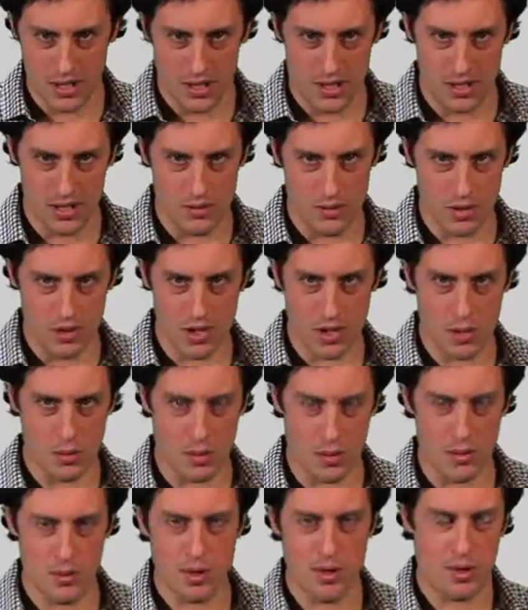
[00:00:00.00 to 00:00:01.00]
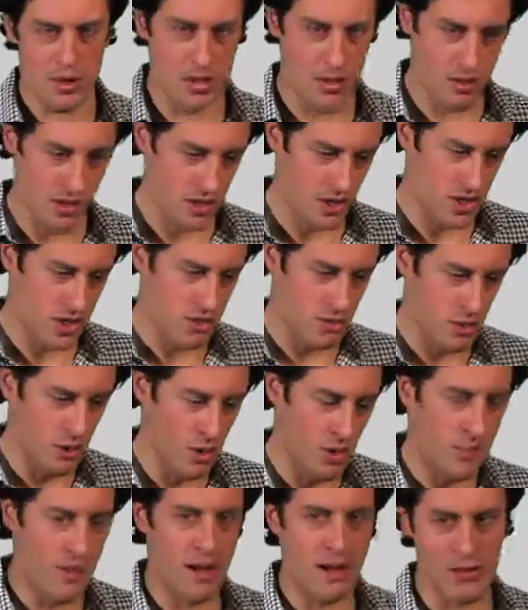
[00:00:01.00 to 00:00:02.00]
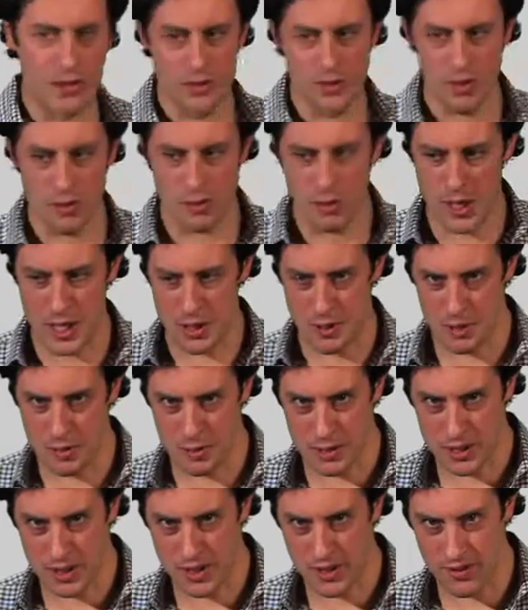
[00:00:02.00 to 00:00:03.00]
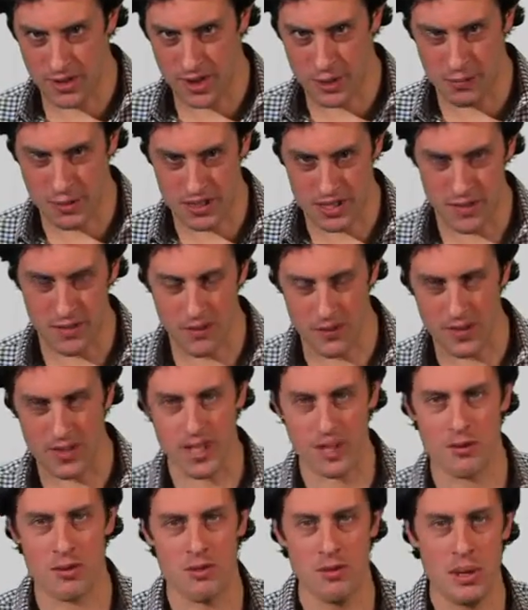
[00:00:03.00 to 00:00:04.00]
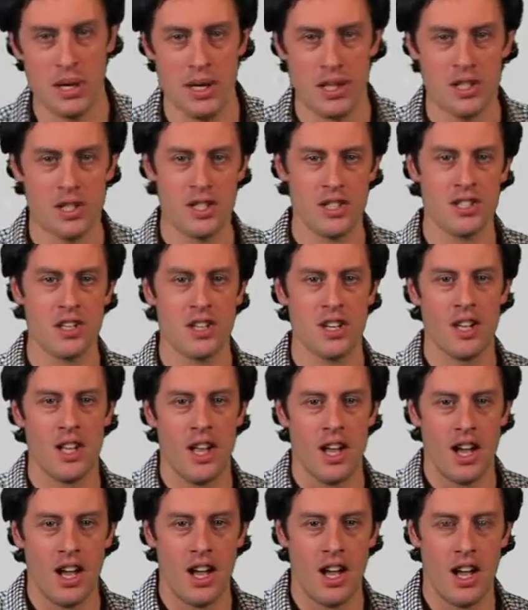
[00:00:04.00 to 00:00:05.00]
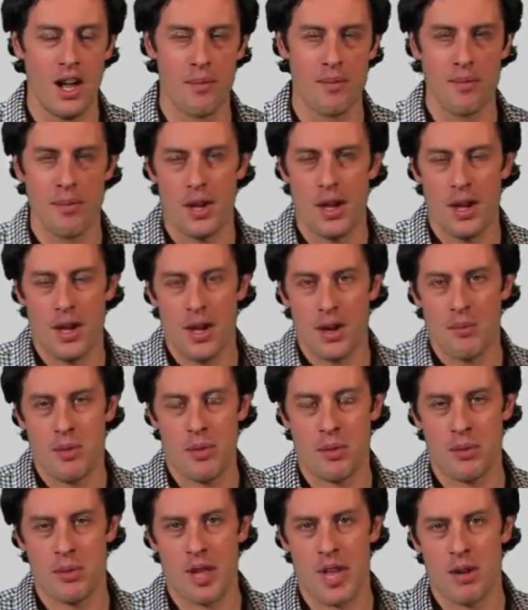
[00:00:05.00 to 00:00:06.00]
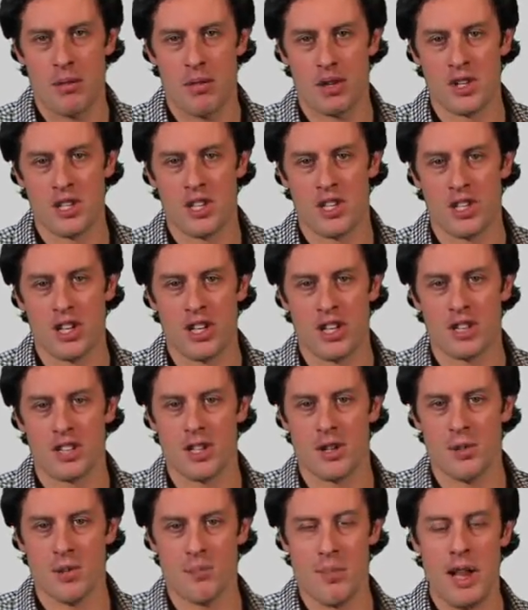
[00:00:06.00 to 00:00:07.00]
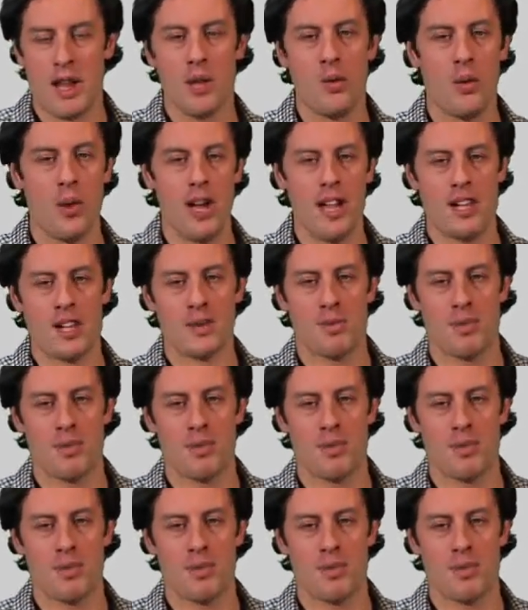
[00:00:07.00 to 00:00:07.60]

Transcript: So if you're still with me on this rather small amount for a very specific type of purchase, people then wanted to look at Bellway, because